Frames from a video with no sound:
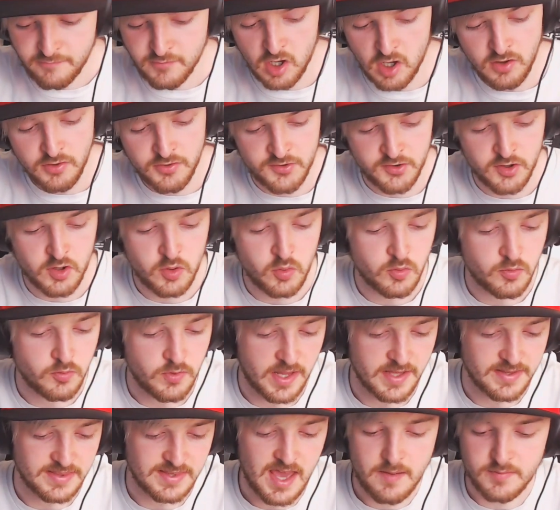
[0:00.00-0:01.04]
gone through
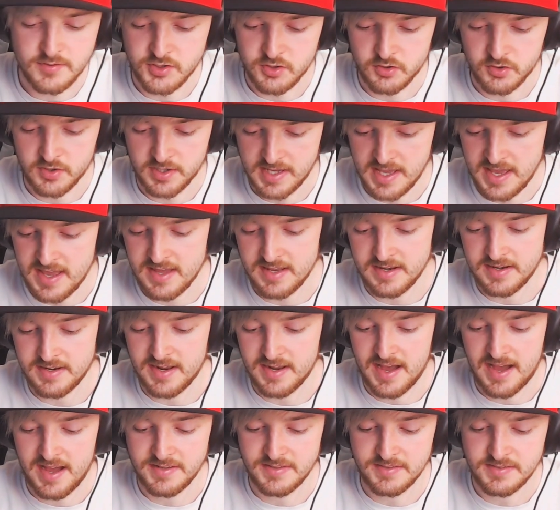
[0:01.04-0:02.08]
like the episode again,
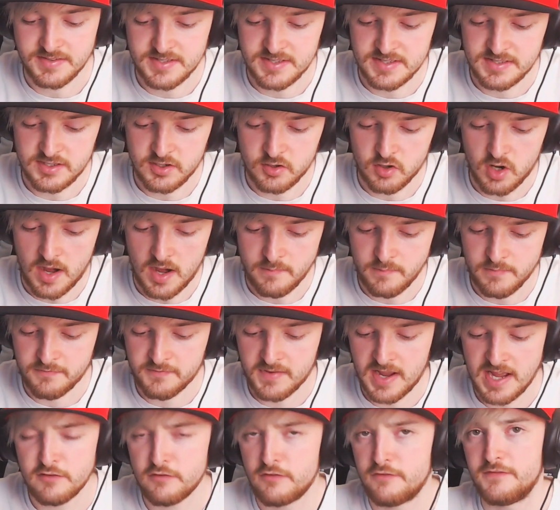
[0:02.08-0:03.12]
and you know, I'm
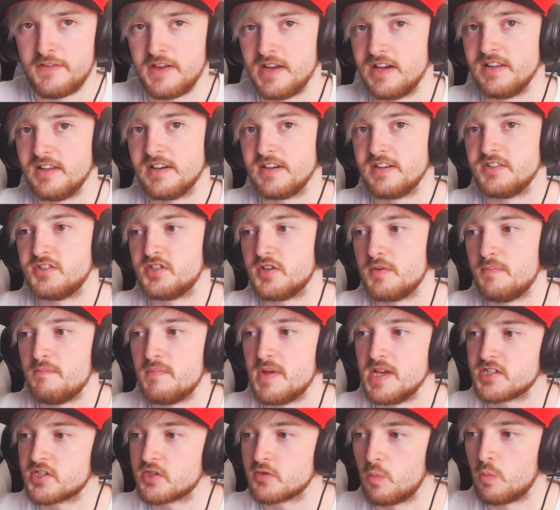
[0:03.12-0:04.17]
kind of failing to
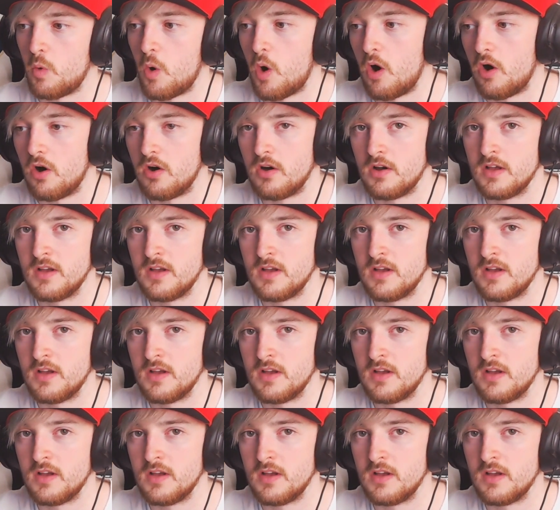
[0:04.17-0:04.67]
miss what